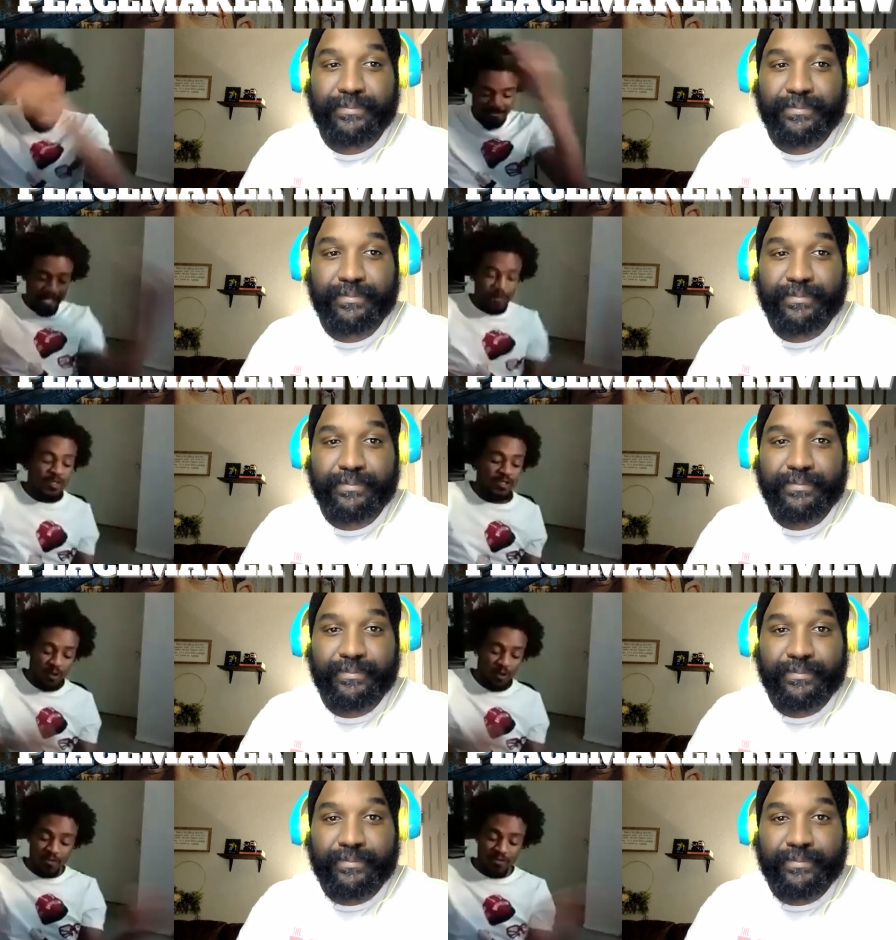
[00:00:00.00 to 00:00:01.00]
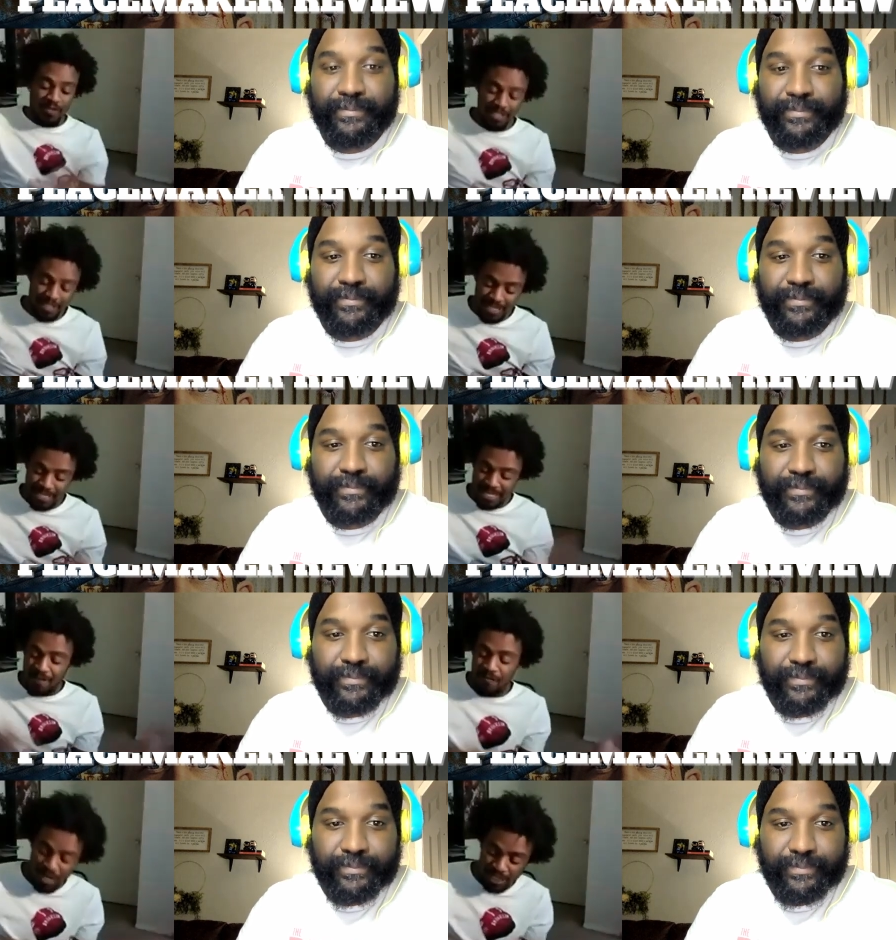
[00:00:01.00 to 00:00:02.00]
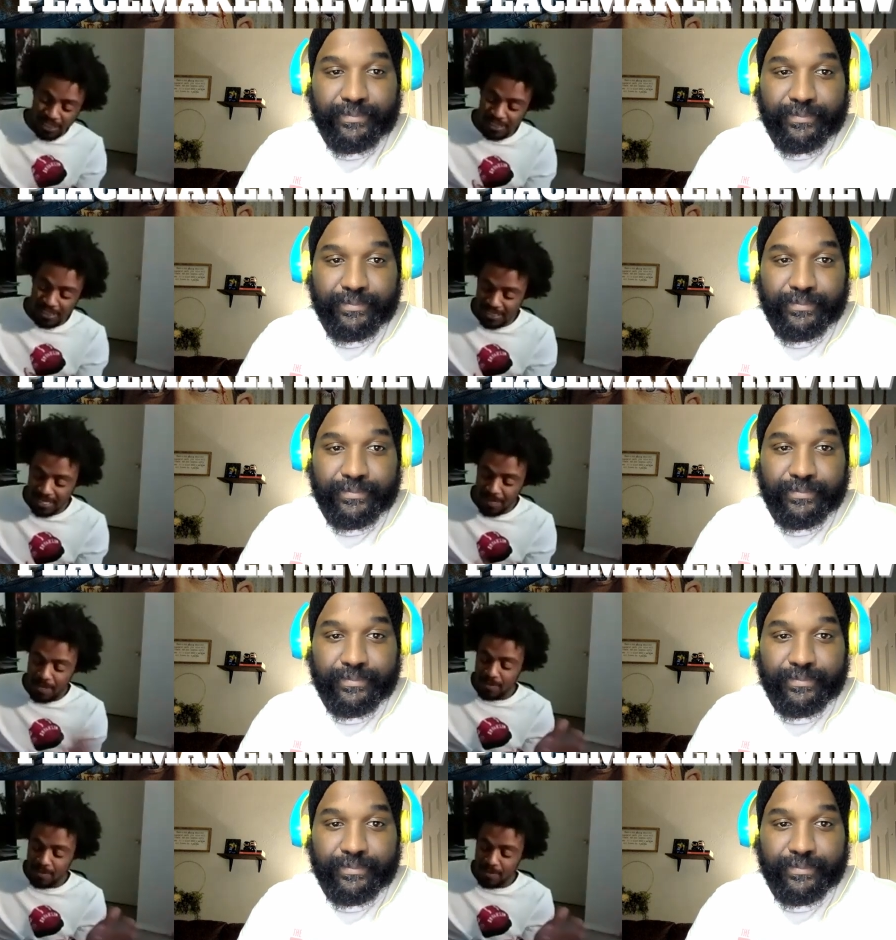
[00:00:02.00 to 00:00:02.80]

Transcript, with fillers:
Speaker 1: It was overseas, like Russia or something. They was